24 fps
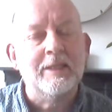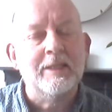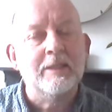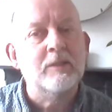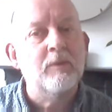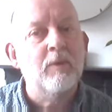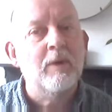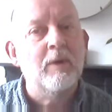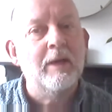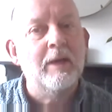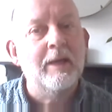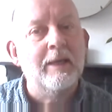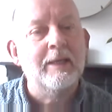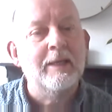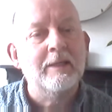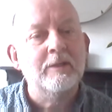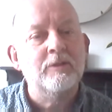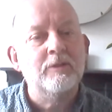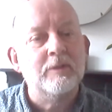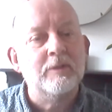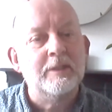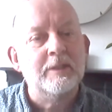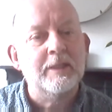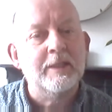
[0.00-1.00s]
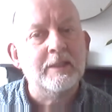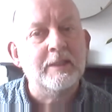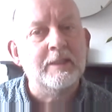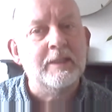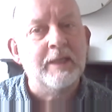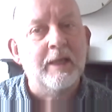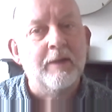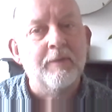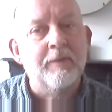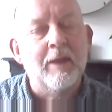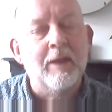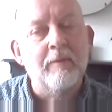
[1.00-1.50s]
That's quite interesting, isn't
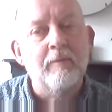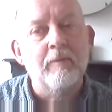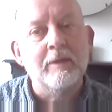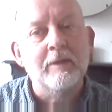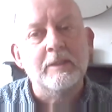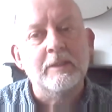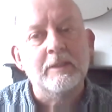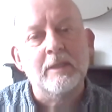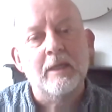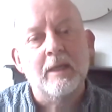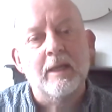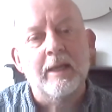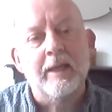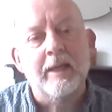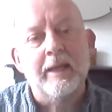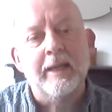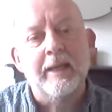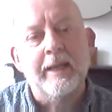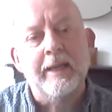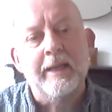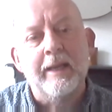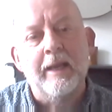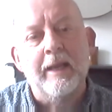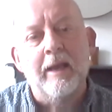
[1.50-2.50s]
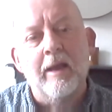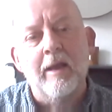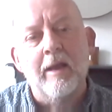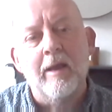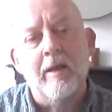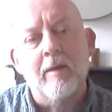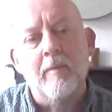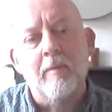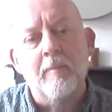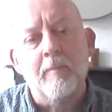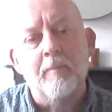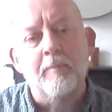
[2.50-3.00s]
it? They recently
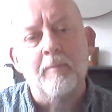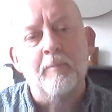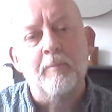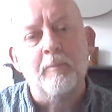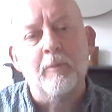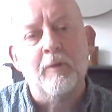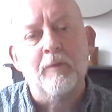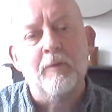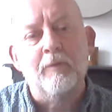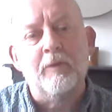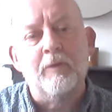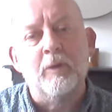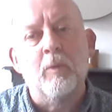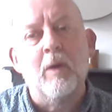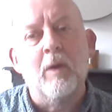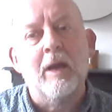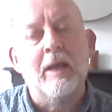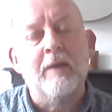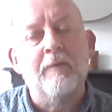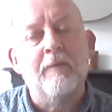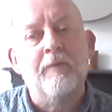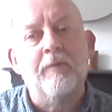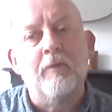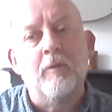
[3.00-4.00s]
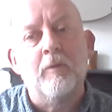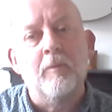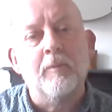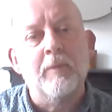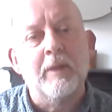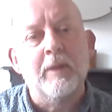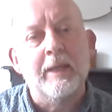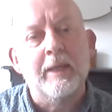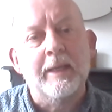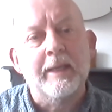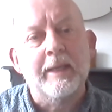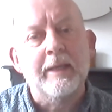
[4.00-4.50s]
moved away from
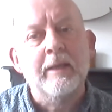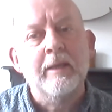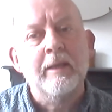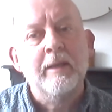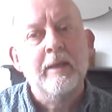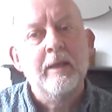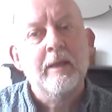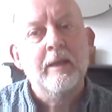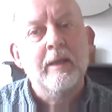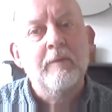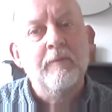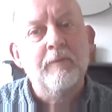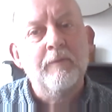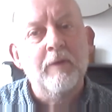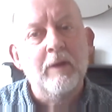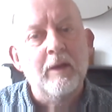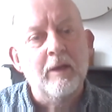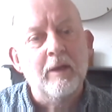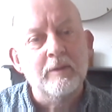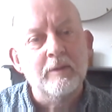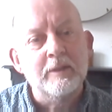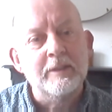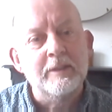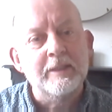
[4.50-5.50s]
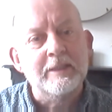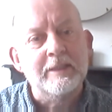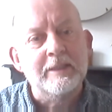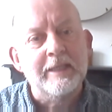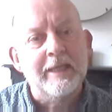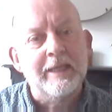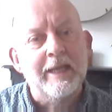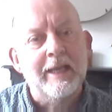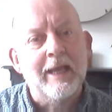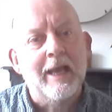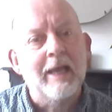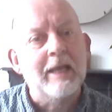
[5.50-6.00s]
the fellow
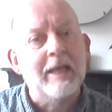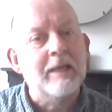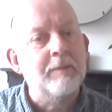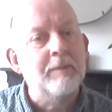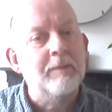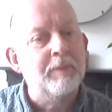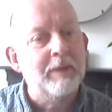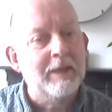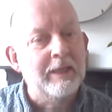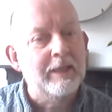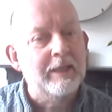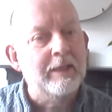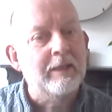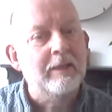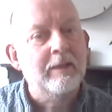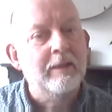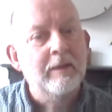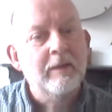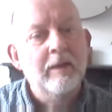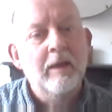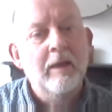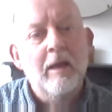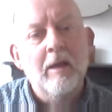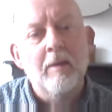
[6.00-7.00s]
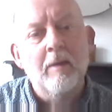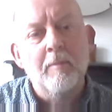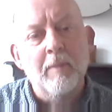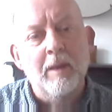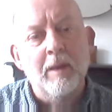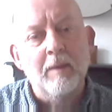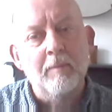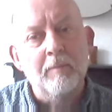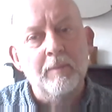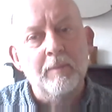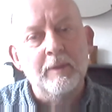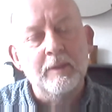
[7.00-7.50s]
CCAB
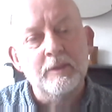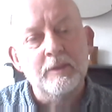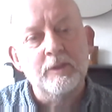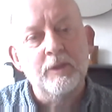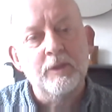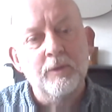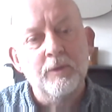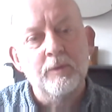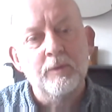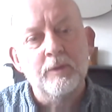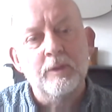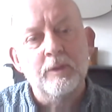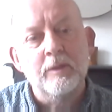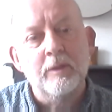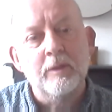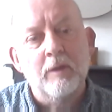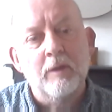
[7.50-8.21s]
members who